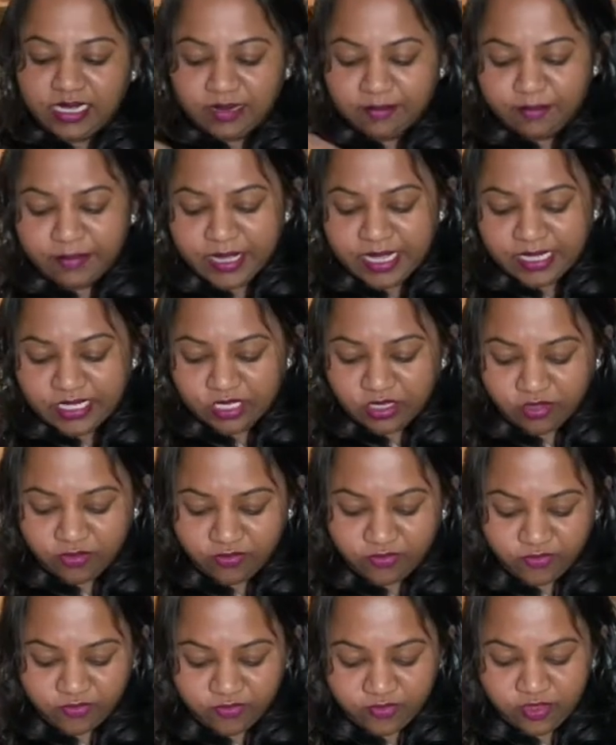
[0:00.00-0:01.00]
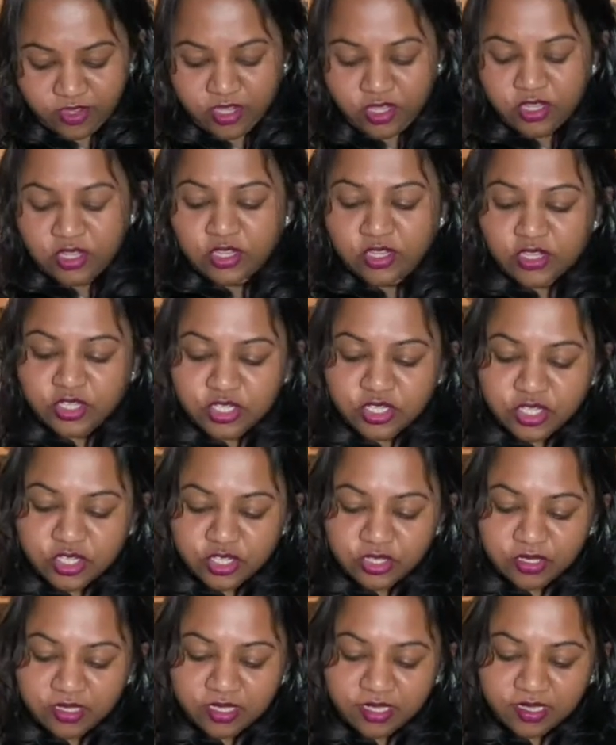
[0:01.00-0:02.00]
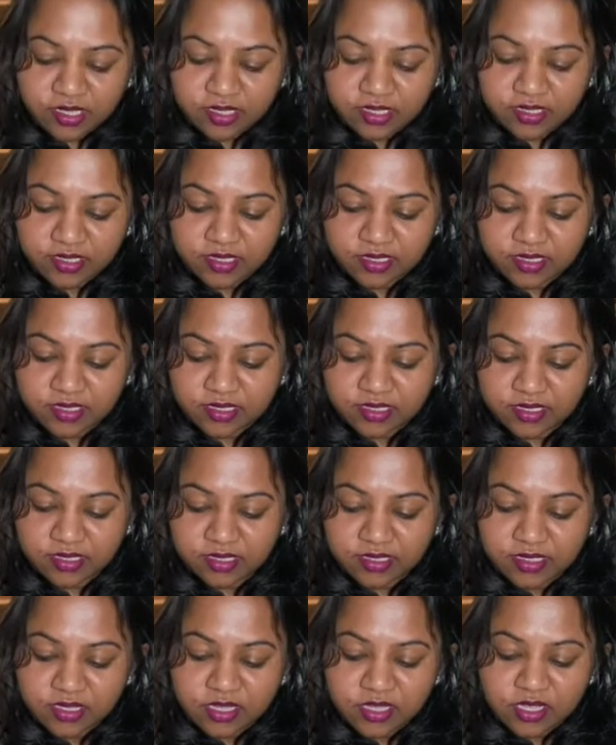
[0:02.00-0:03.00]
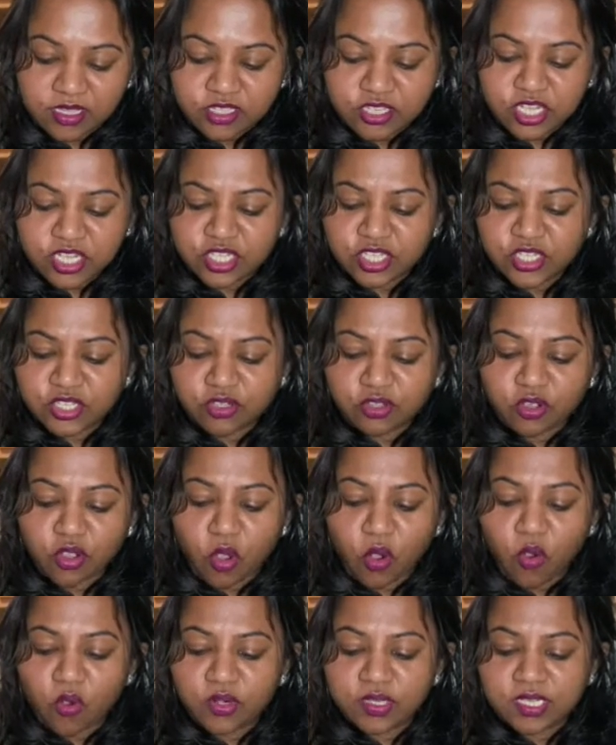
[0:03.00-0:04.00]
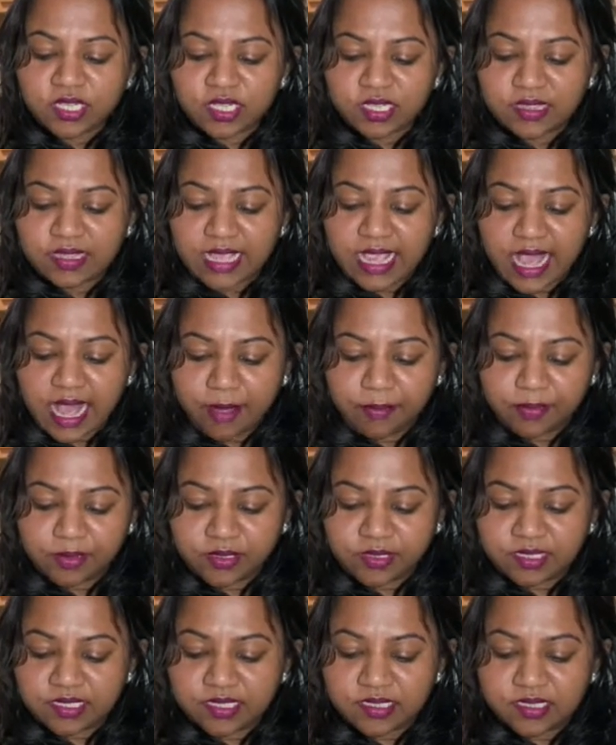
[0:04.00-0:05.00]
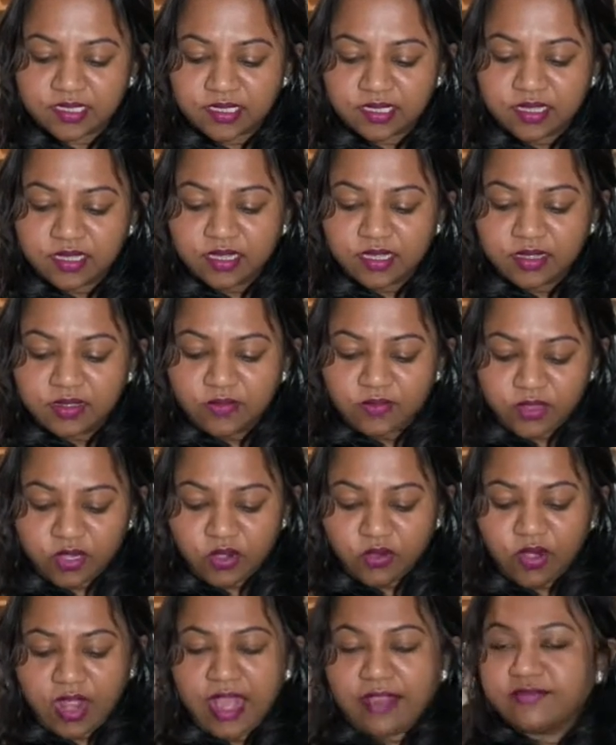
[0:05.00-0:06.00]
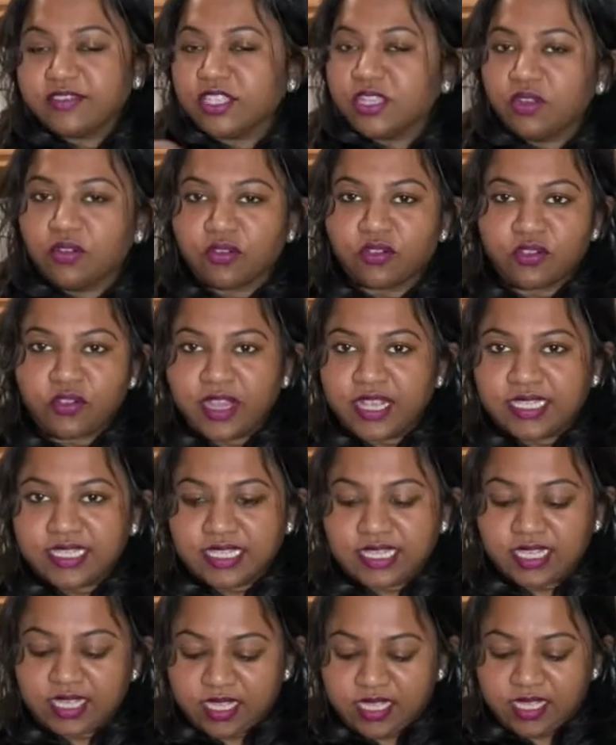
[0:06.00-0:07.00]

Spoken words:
bit of sugar just to coat the apples. You don't have to go crazy